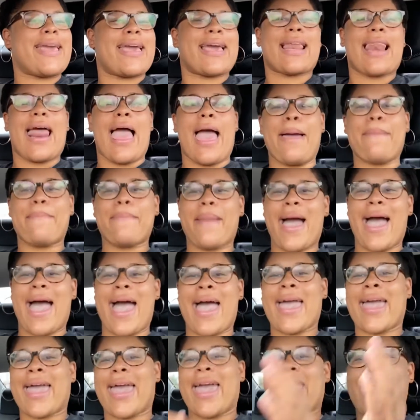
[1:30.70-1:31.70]
clap
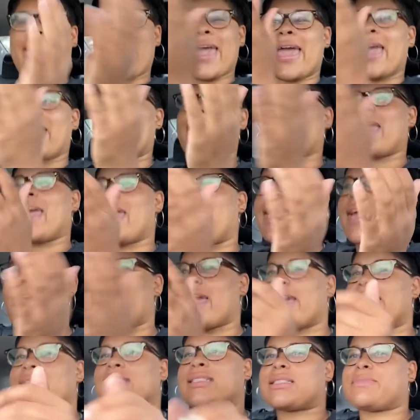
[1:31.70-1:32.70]
my
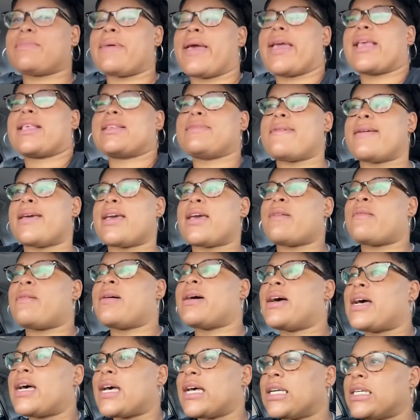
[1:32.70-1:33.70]
hands, makes me
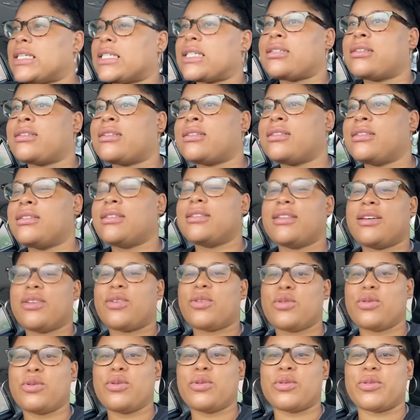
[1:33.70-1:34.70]
wanna.
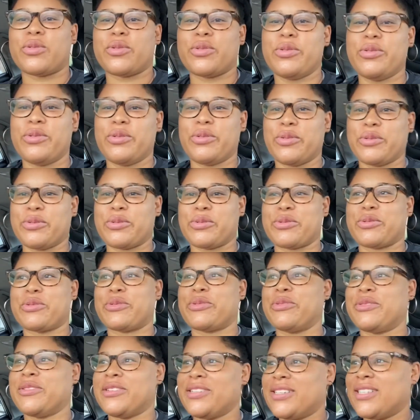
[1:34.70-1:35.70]
Oh,
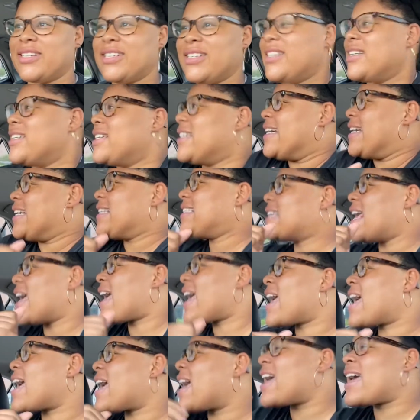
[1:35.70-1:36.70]
oh.
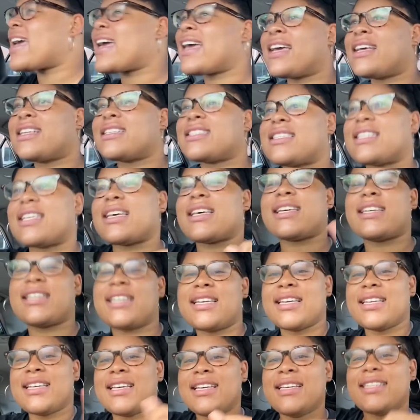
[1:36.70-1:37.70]

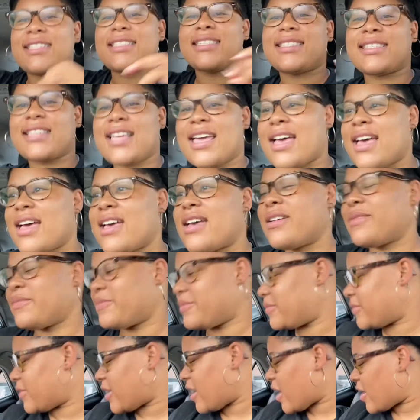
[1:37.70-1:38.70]
Dancing, stop.
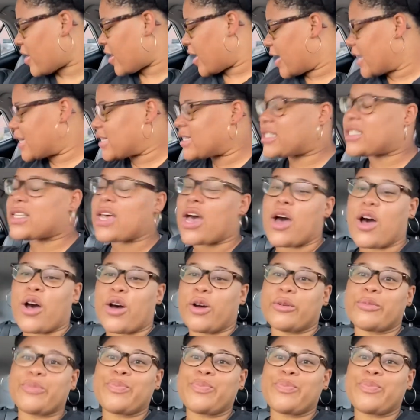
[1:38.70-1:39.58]
All right, so